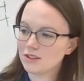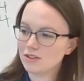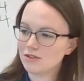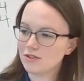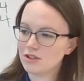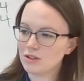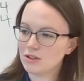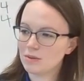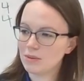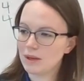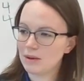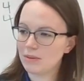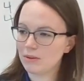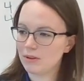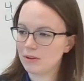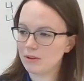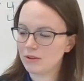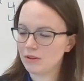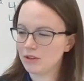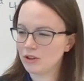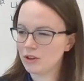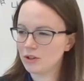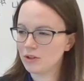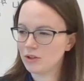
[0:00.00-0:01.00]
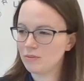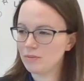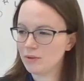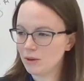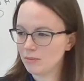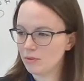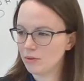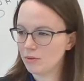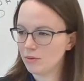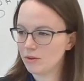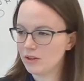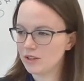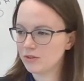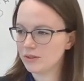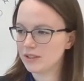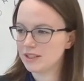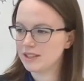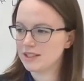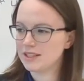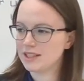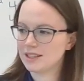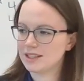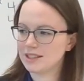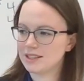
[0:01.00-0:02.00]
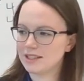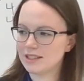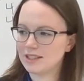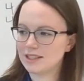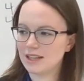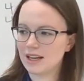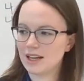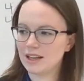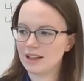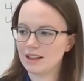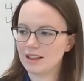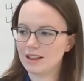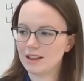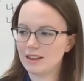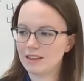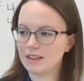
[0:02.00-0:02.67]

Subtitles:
you should be able to look through number 126 and say